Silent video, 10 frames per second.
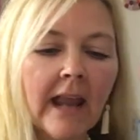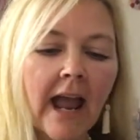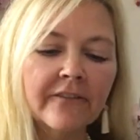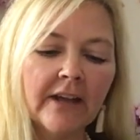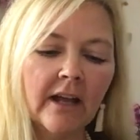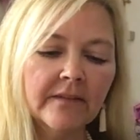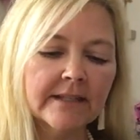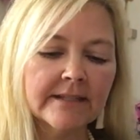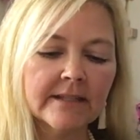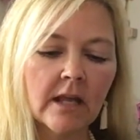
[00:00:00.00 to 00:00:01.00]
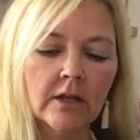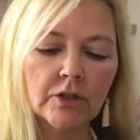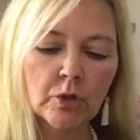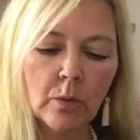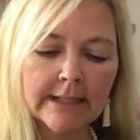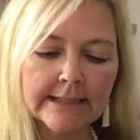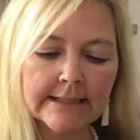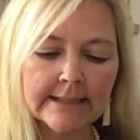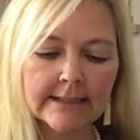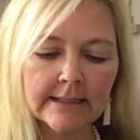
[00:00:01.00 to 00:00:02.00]
I found this
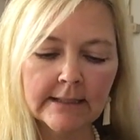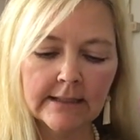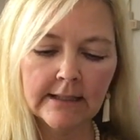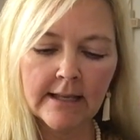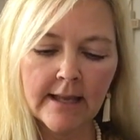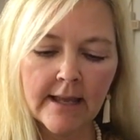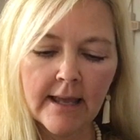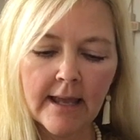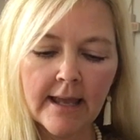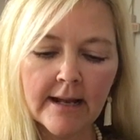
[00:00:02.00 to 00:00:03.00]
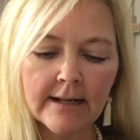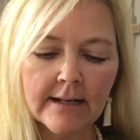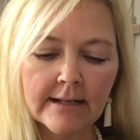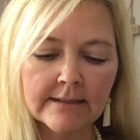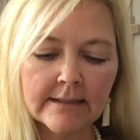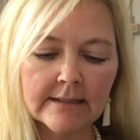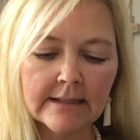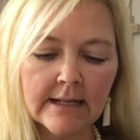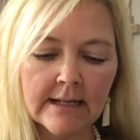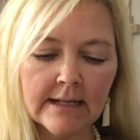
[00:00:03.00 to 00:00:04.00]
Twix and it's
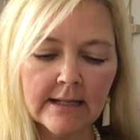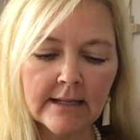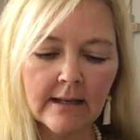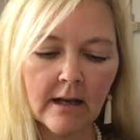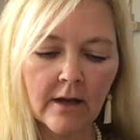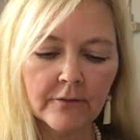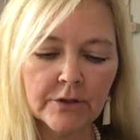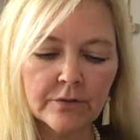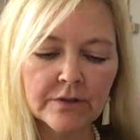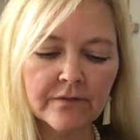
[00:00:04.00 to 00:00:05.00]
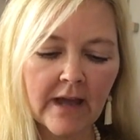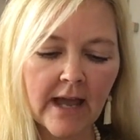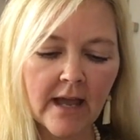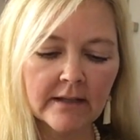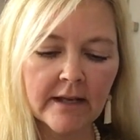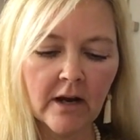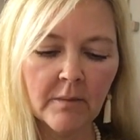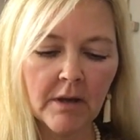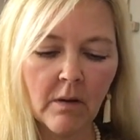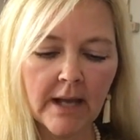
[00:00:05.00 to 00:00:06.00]
the uh, reduced fat
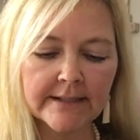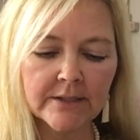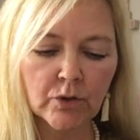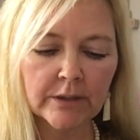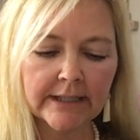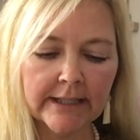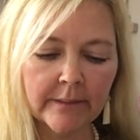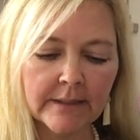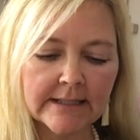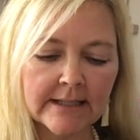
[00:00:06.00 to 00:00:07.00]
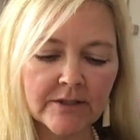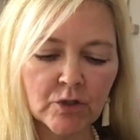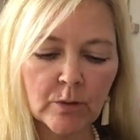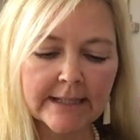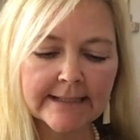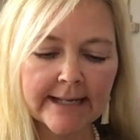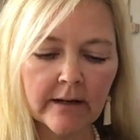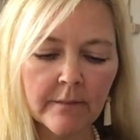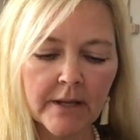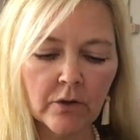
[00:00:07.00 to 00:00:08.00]
caramel ice cream. It says Twix
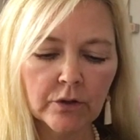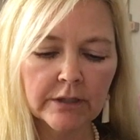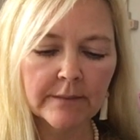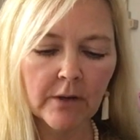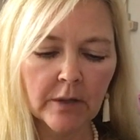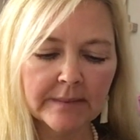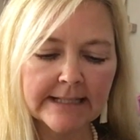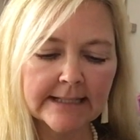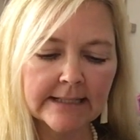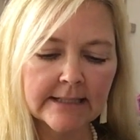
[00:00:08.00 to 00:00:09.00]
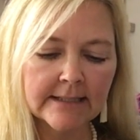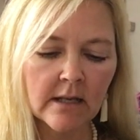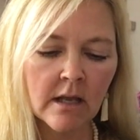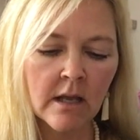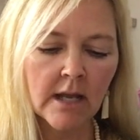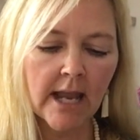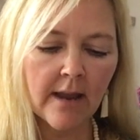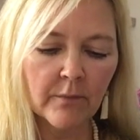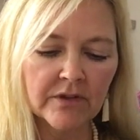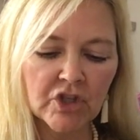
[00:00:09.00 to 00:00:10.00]
caramel cookie bar pieces
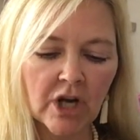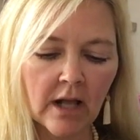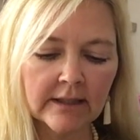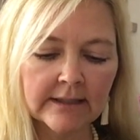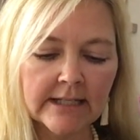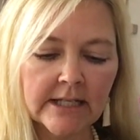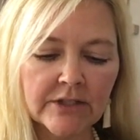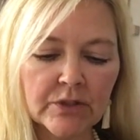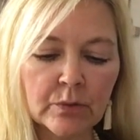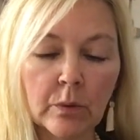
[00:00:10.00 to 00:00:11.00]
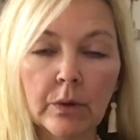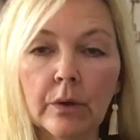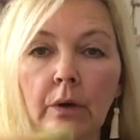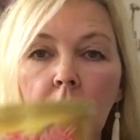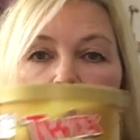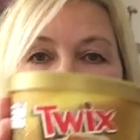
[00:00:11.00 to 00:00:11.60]
with chocolatey swirl.